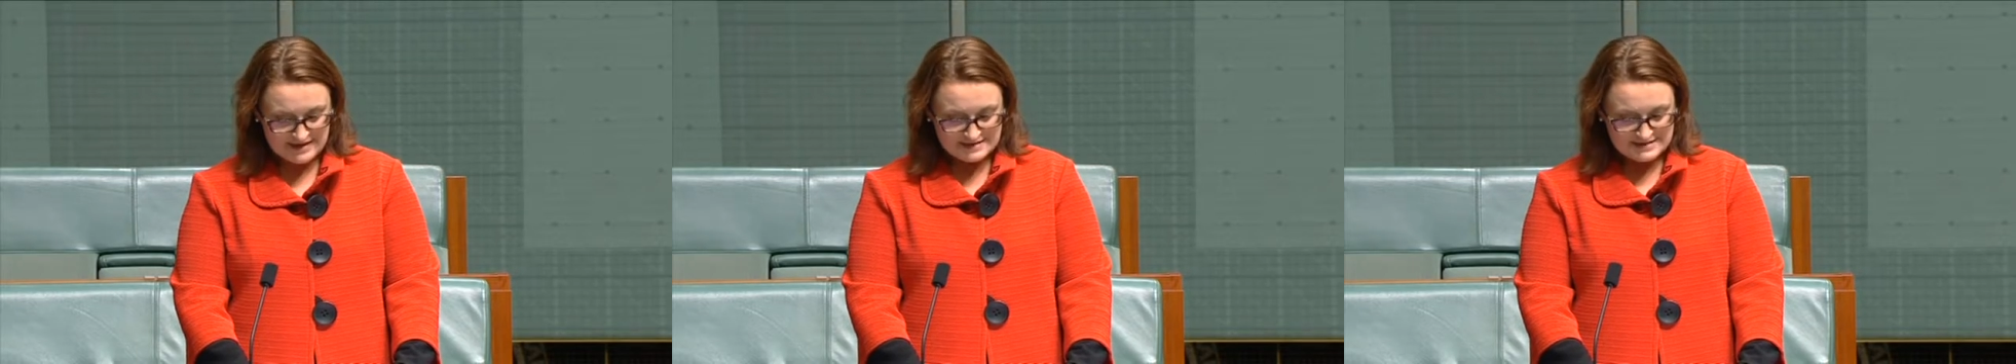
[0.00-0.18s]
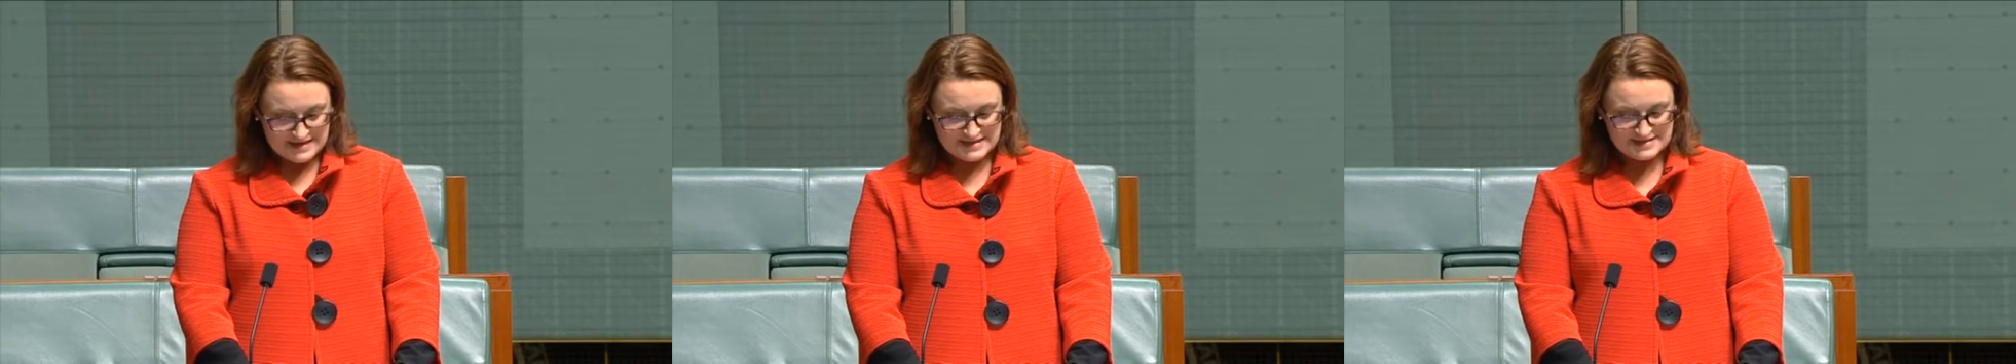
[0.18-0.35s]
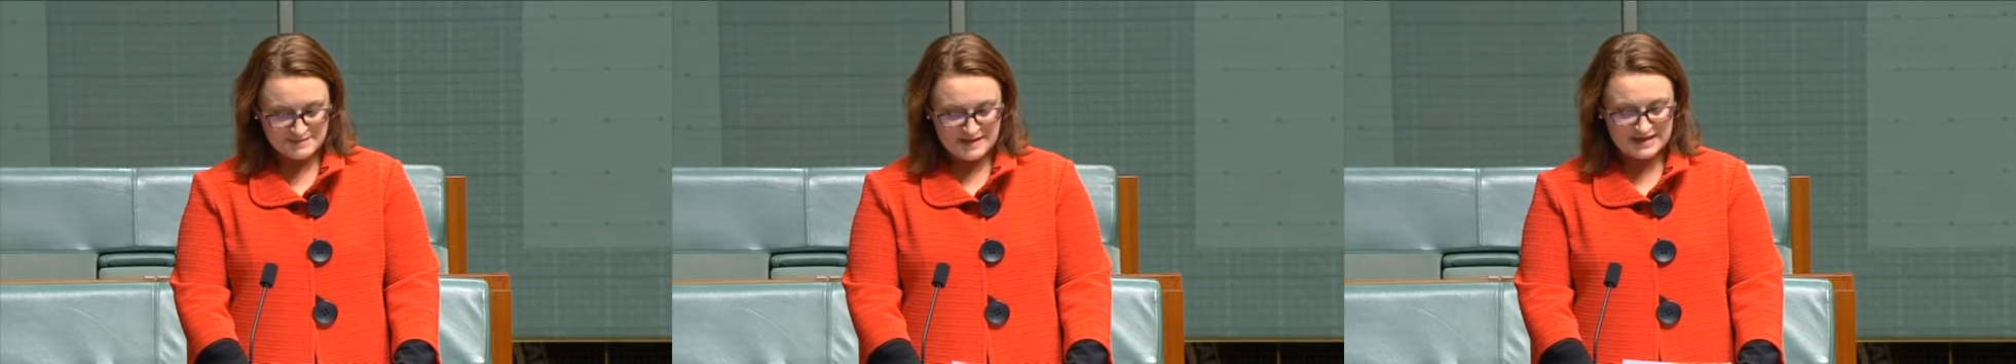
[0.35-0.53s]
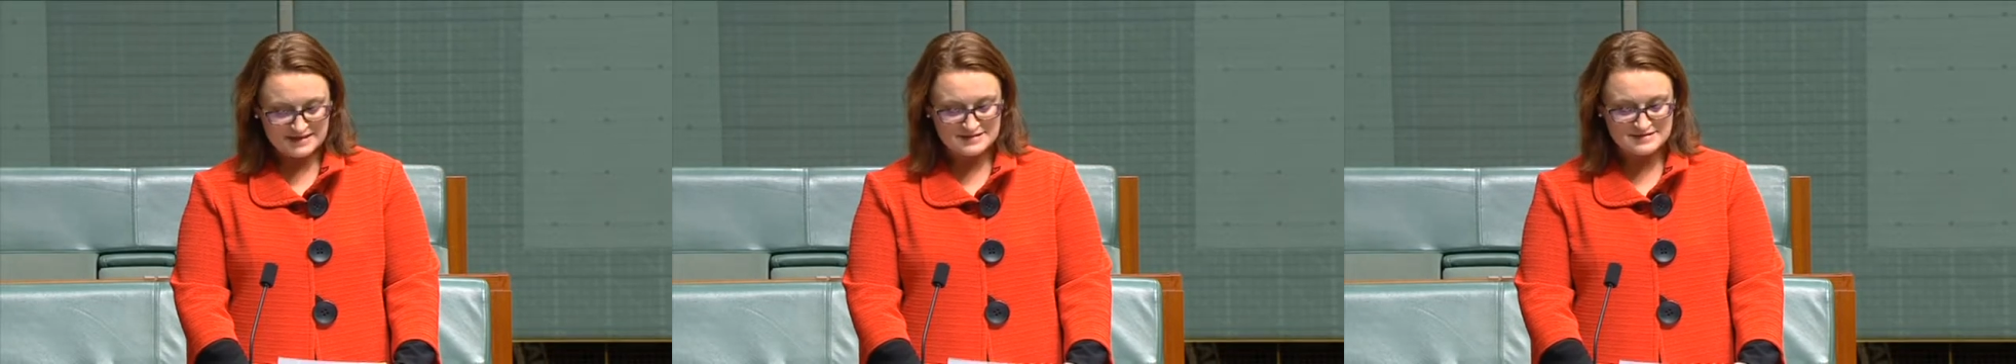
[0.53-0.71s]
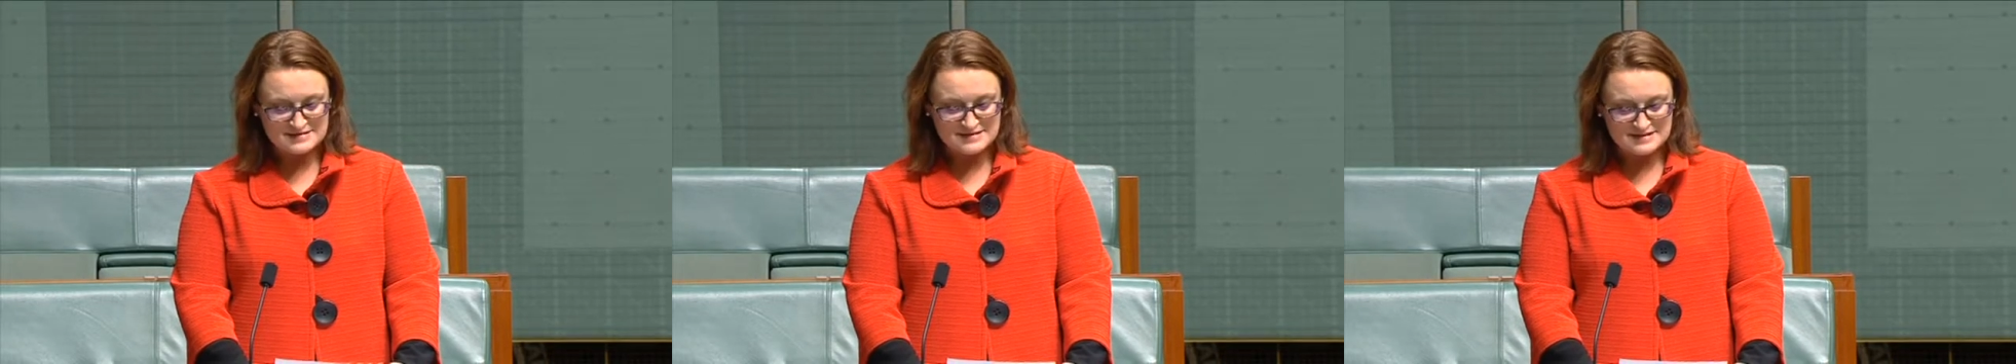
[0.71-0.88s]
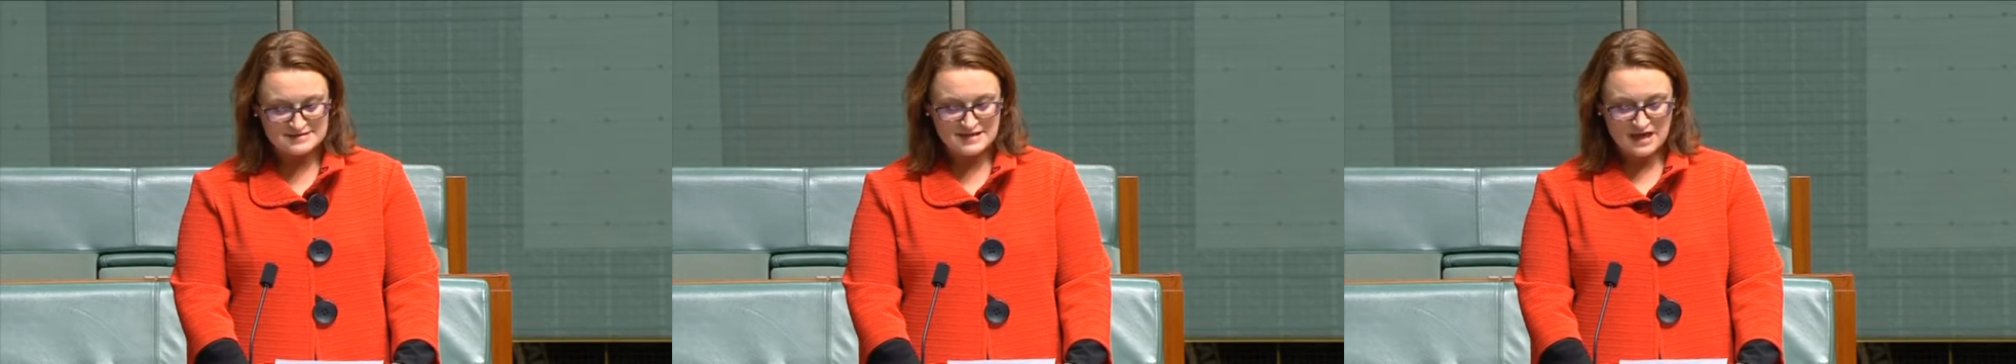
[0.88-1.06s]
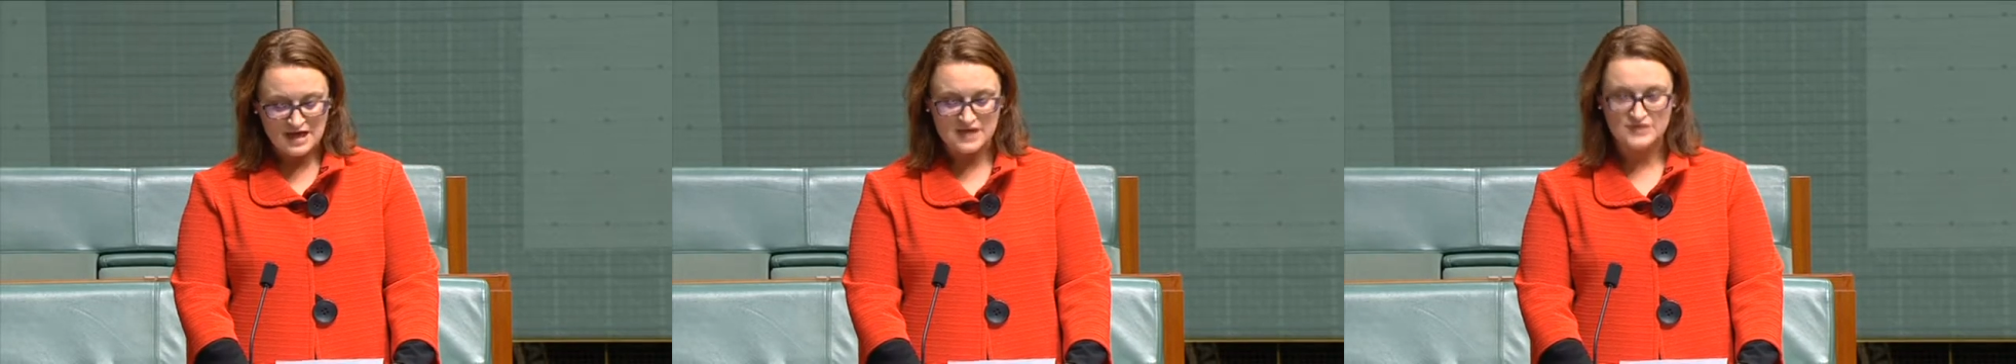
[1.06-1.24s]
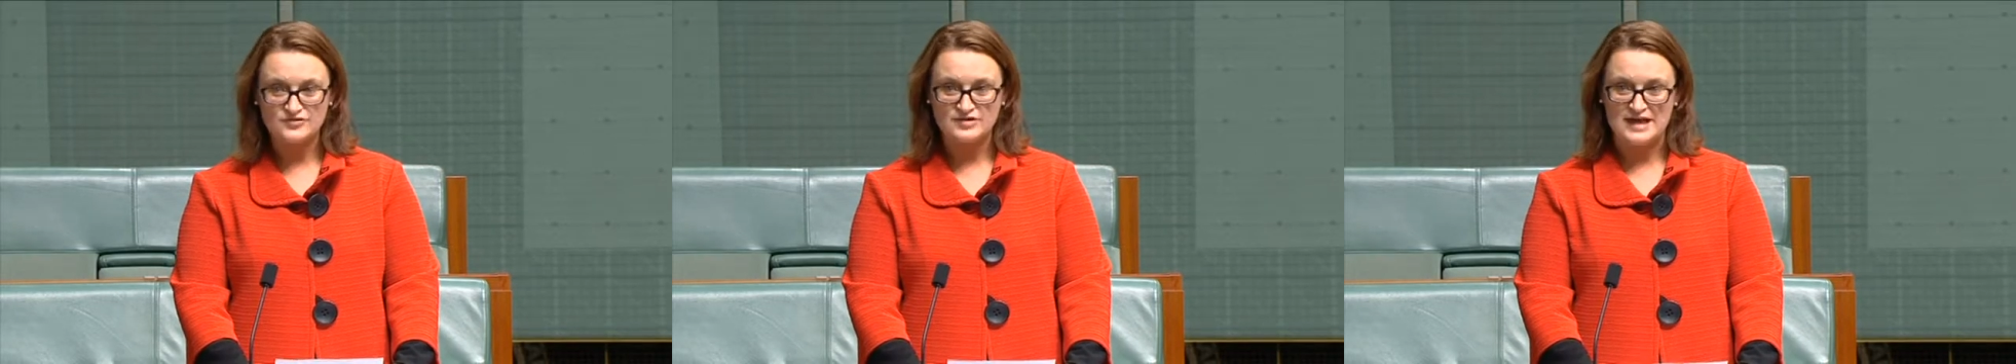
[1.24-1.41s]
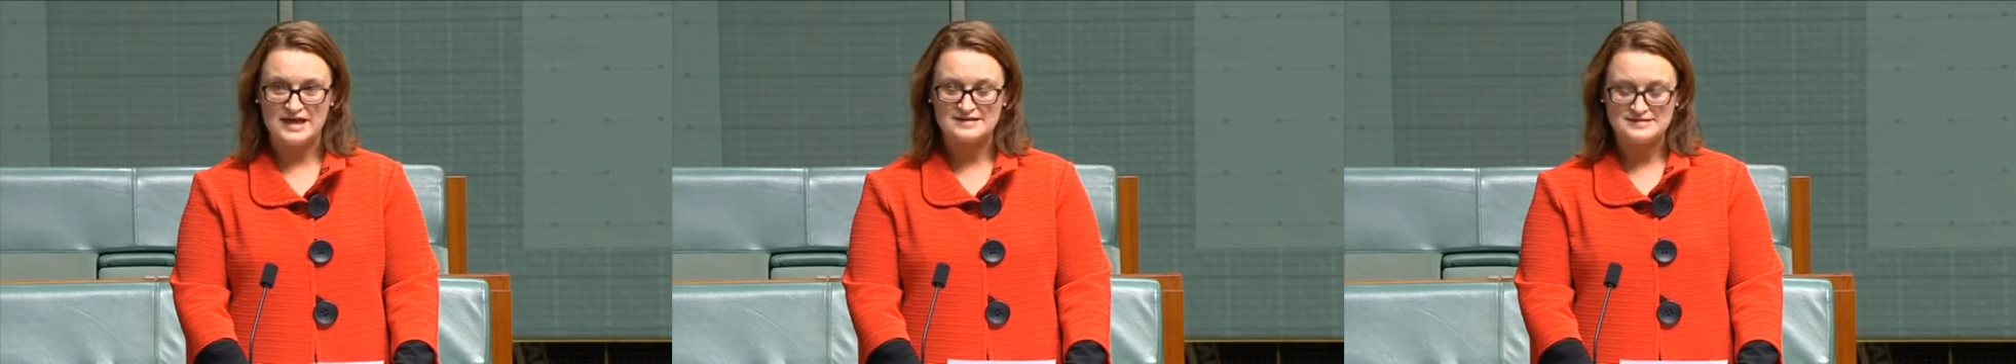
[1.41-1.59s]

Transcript: Tasmania's 600